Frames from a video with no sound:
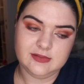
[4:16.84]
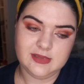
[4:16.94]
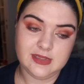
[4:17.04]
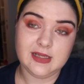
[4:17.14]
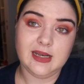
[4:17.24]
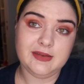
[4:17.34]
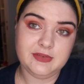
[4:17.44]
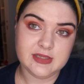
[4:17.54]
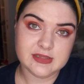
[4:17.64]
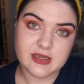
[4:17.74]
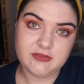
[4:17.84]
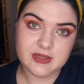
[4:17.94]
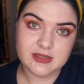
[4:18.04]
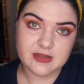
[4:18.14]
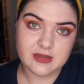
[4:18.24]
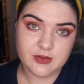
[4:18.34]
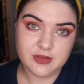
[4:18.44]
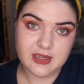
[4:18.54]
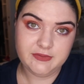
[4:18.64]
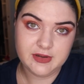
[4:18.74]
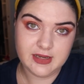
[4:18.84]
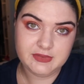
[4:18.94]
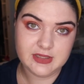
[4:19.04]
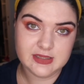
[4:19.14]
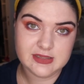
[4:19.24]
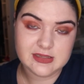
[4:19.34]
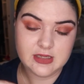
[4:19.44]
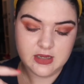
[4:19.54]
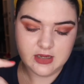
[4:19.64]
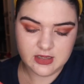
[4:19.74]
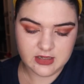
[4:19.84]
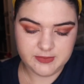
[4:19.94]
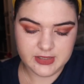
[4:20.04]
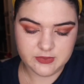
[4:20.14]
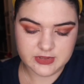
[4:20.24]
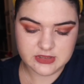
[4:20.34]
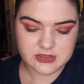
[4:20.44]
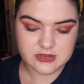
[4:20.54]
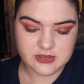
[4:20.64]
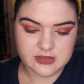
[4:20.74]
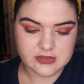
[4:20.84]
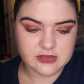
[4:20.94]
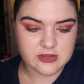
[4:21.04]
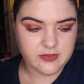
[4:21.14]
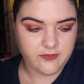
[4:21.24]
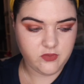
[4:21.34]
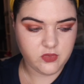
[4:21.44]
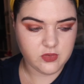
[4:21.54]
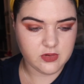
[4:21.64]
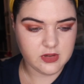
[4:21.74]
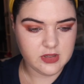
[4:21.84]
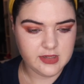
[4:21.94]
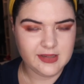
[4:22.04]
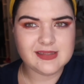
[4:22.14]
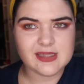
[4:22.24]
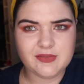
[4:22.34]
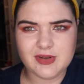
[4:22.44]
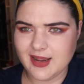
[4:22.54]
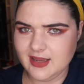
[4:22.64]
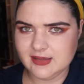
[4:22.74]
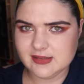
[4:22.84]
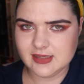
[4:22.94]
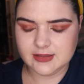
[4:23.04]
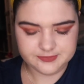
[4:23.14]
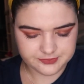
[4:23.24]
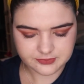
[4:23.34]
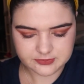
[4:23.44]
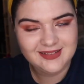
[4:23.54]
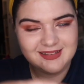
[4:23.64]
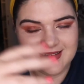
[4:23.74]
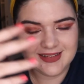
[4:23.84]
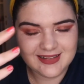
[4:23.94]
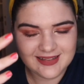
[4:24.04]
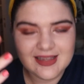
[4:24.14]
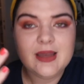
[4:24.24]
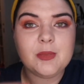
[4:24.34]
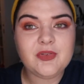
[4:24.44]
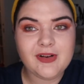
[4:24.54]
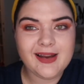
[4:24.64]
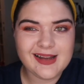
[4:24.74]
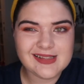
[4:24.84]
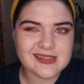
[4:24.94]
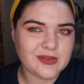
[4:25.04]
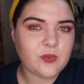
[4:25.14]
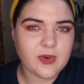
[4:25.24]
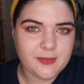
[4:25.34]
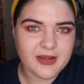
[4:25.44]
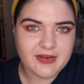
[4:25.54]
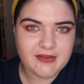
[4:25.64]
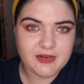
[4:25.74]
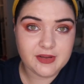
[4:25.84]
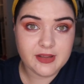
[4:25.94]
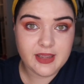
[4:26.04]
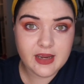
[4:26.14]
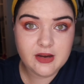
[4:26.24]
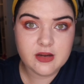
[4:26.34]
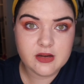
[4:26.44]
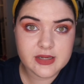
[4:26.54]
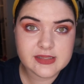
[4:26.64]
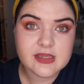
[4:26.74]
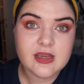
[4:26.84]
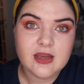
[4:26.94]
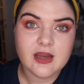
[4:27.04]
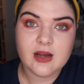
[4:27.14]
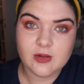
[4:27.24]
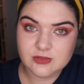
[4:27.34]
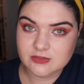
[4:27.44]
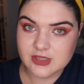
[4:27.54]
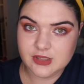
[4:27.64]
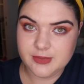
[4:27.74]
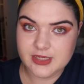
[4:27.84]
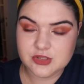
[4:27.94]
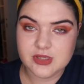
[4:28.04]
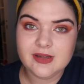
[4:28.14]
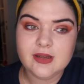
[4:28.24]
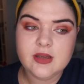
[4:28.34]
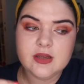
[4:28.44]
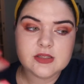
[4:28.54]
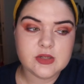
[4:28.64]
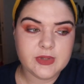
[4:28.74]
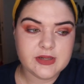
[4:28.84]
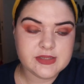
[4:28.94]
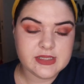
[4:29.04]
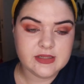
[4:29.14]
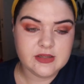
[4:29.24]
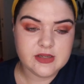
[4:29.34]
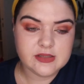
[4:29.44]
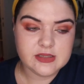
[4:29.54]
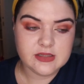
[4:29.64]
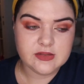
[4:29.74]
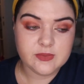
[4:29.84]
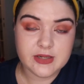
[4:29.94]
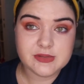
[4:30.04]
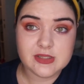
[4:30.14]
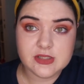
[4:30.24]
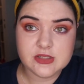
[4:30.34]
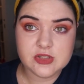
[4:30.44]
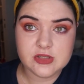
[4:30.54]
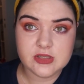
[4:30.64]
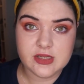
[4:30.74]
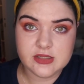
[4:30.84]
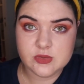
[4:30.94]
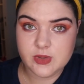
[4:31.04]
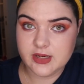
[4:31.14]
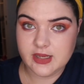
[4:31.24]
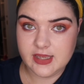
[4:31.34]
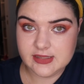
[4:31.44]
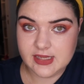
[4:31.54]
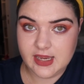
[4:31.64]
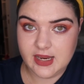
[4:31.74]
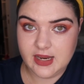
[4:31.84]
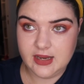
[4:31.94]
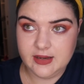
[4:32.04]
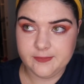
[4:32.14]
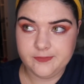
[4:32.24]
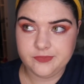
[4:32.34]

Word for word: 10, 11 years. I've been in the healthcare for 11 years and I've been a registered nurse for 7-8 years now. Before I answer what my favourite areas, I'll tell you my history. So when I was a nursing student, I used to work as a